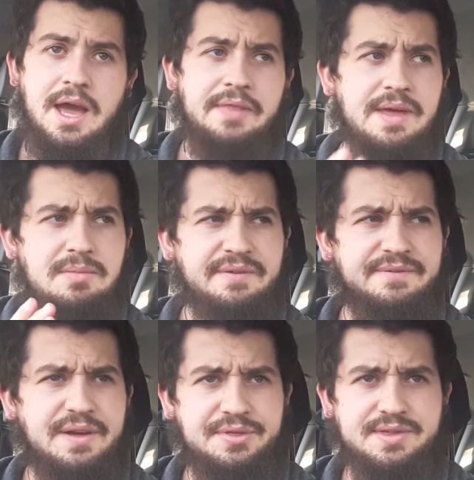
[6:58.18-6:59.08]
And then my
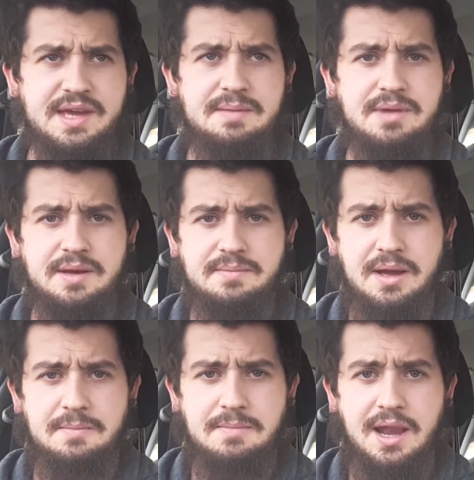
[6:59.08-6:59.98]
fifth tip, my
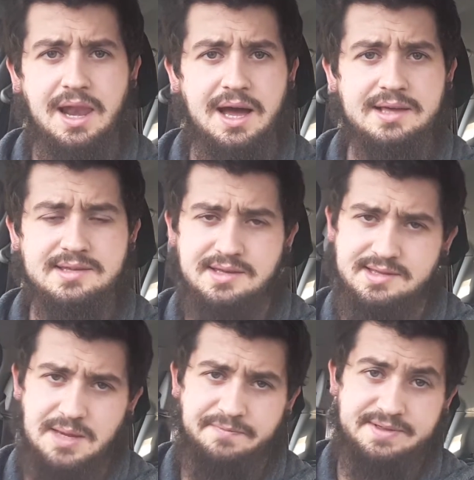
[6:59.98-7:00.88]
last
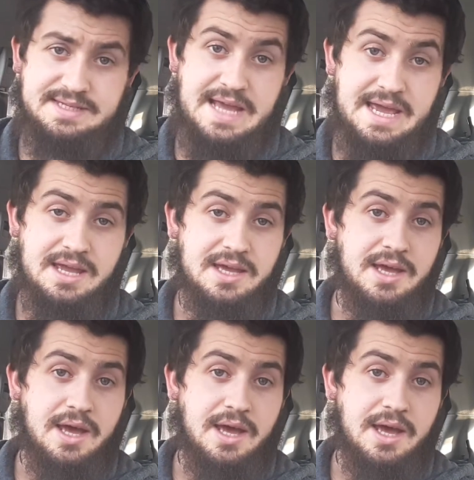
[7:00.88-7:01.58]
tip for today,